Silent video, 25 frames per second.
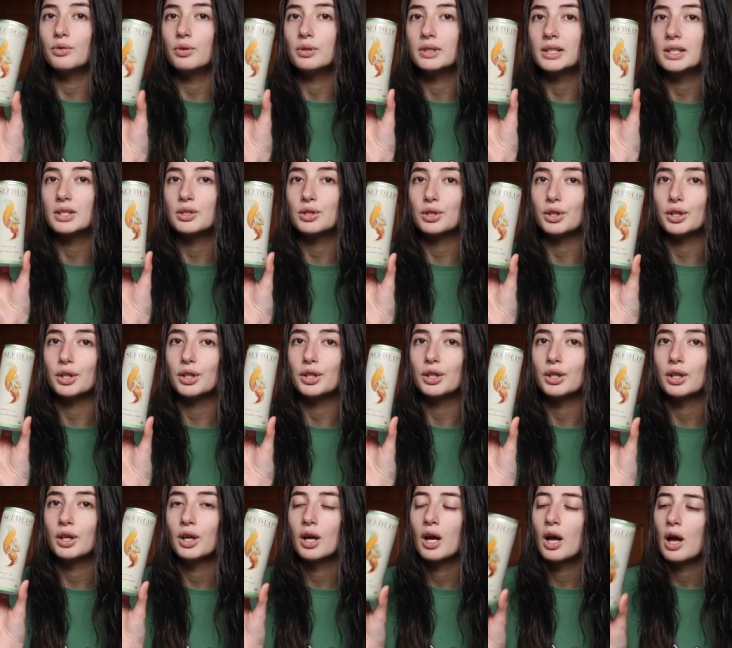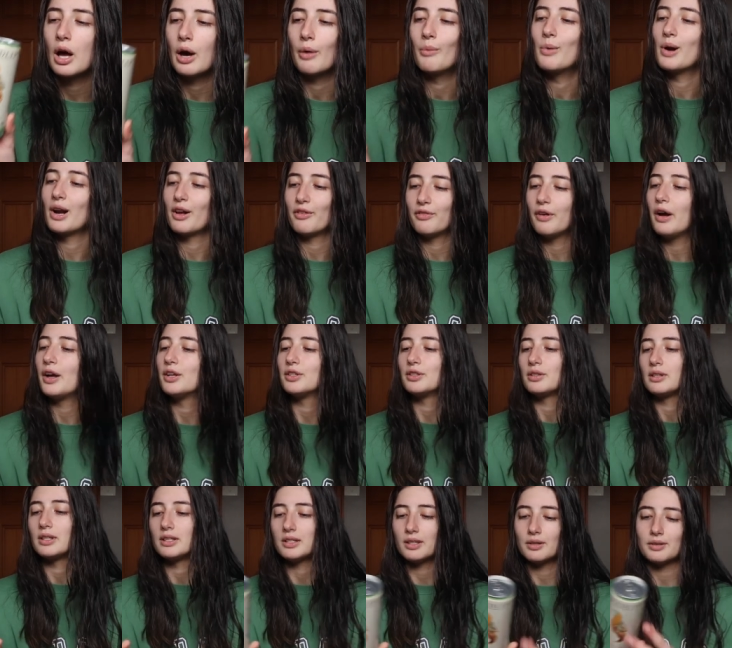42. When I first
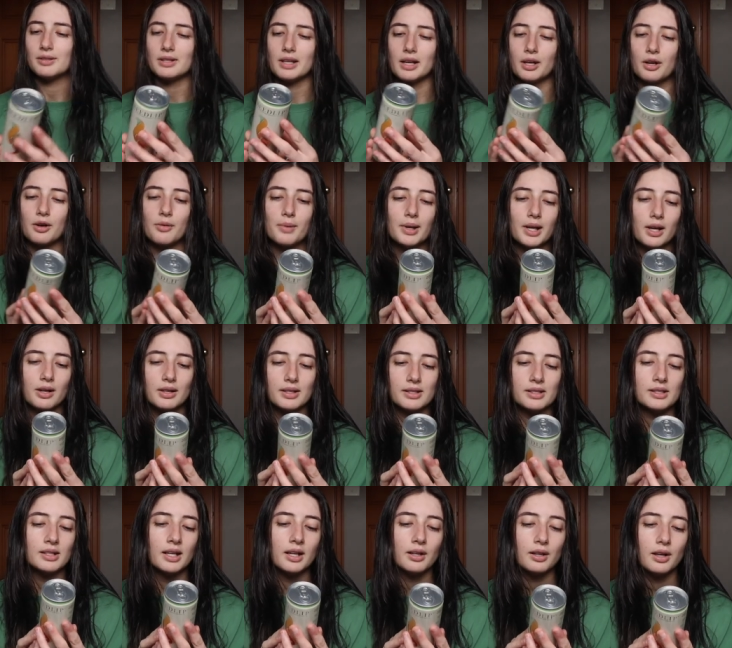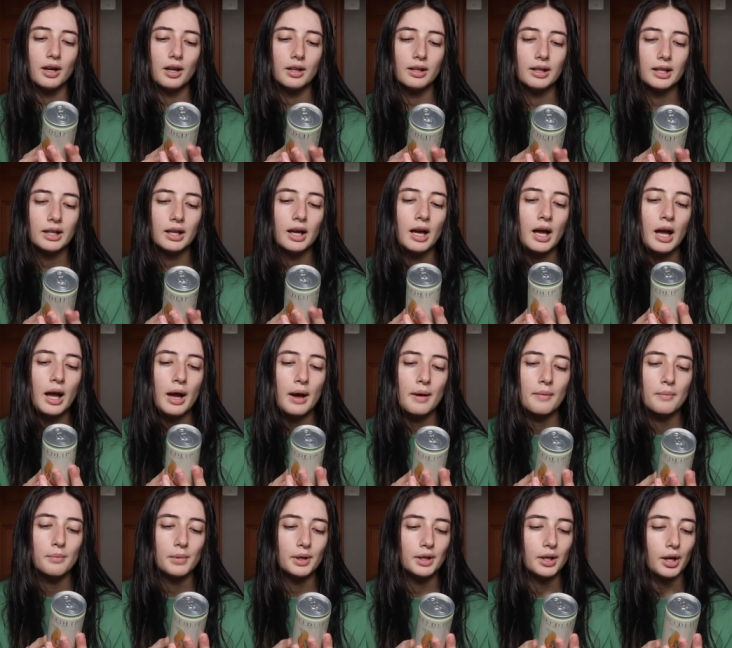saw this I was like, oh my god, is it alcoholic?
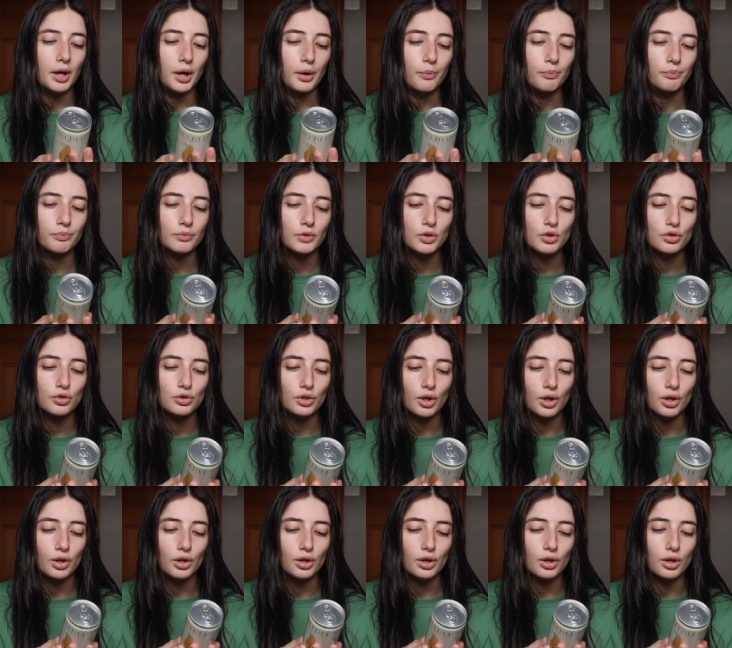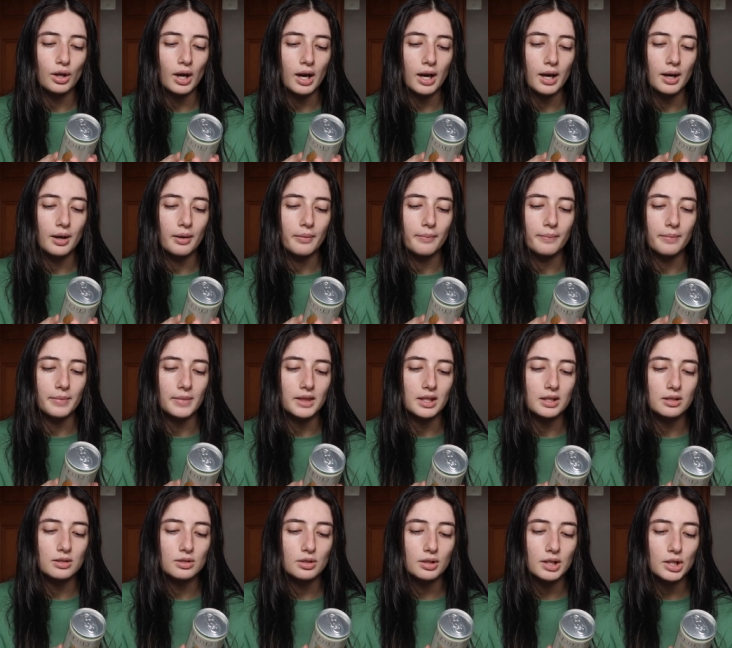But no. So um,
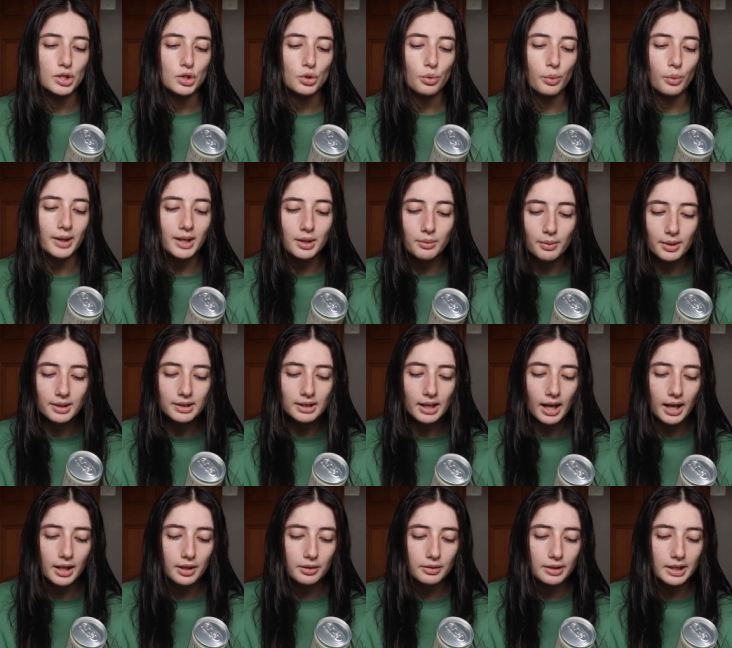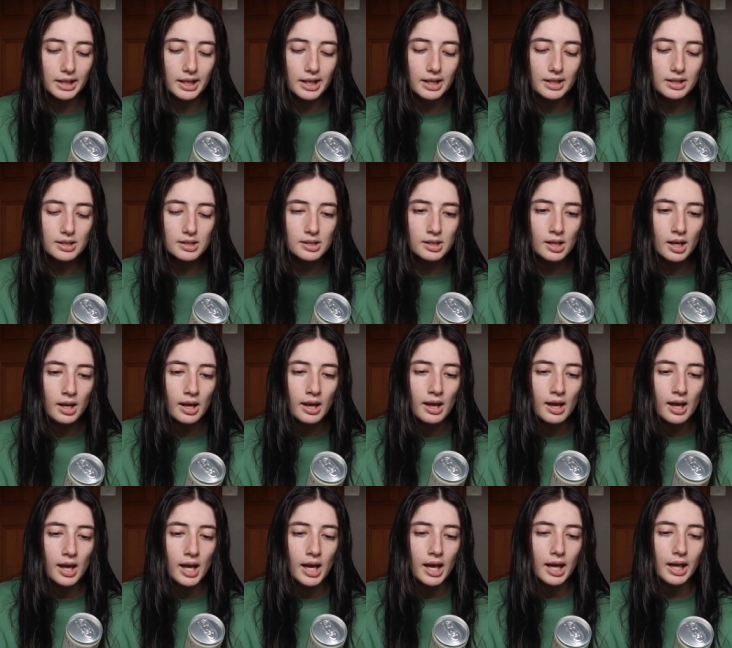this is only 21 calories.
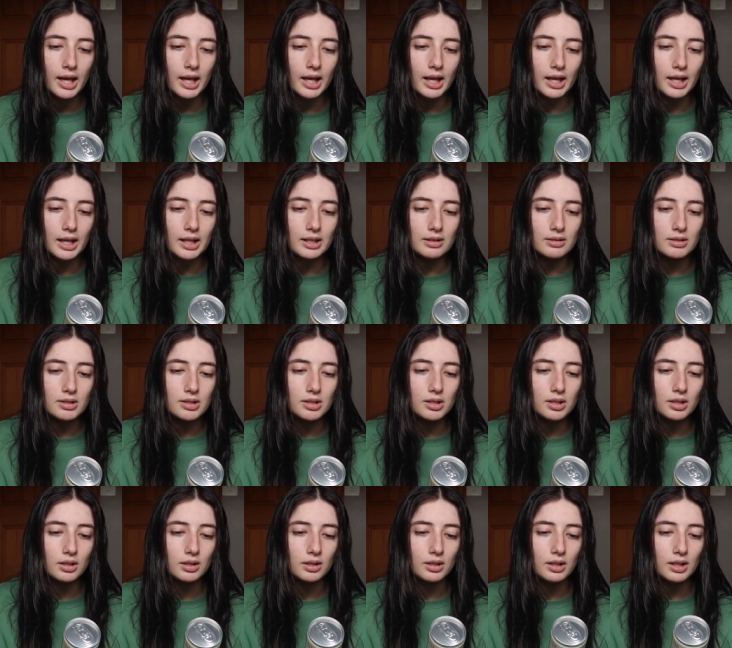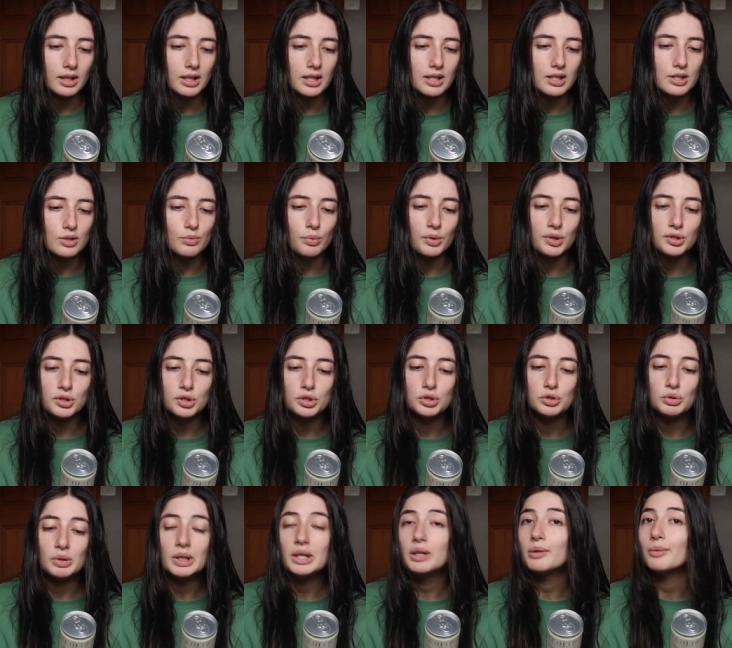It is what to
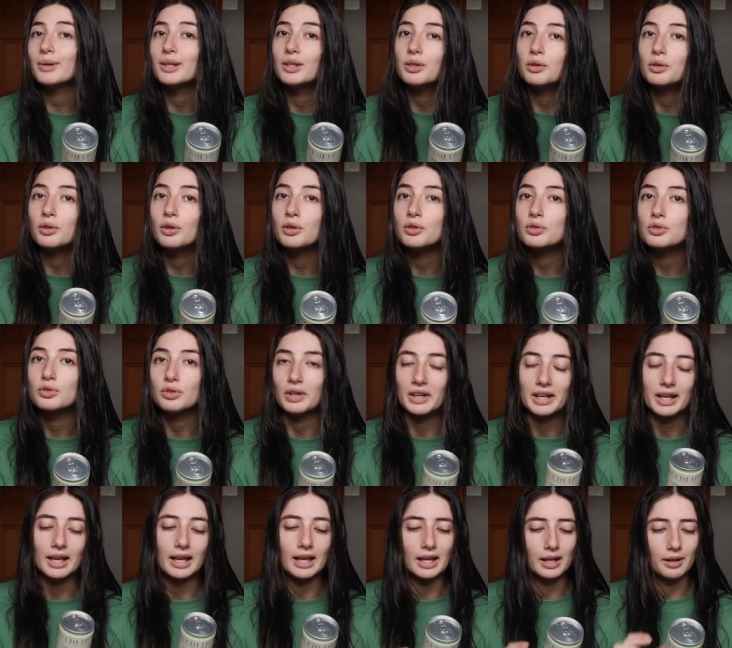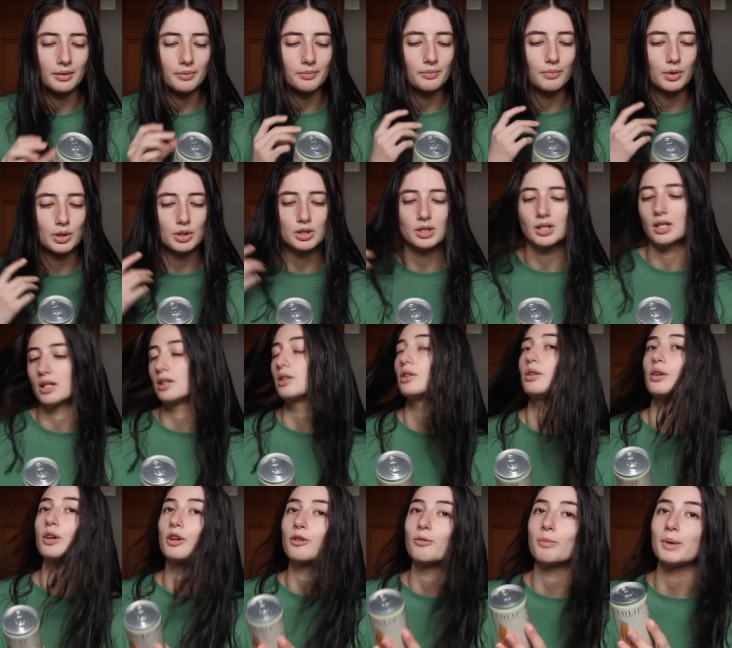drink when you're not drinking, which is
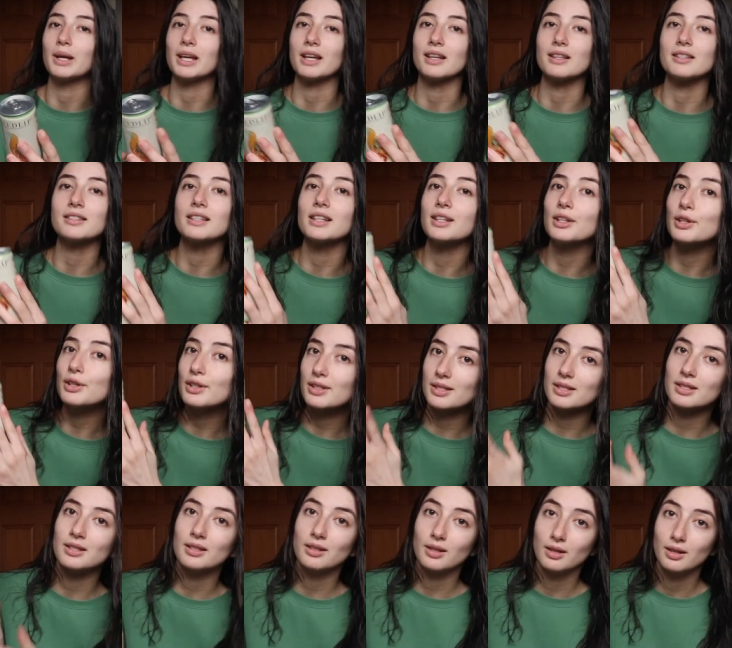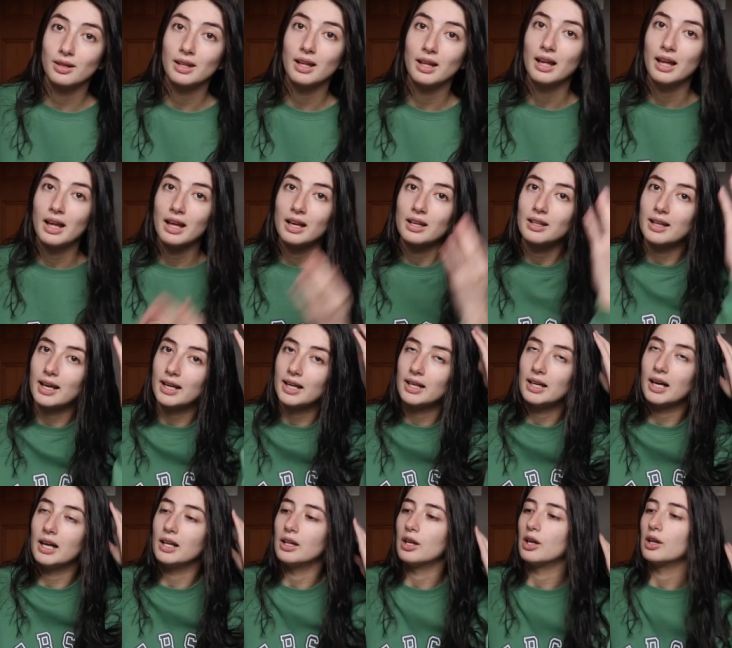good because it looks like
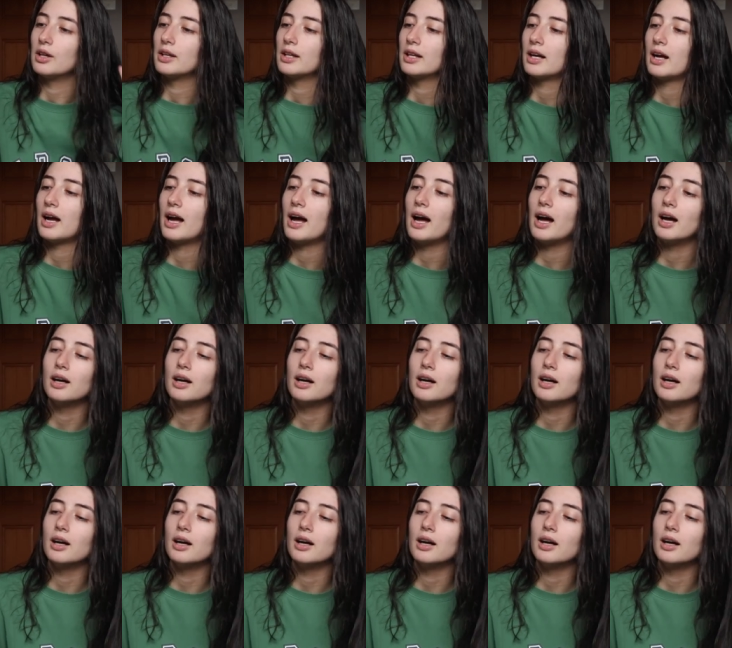an alcoholic,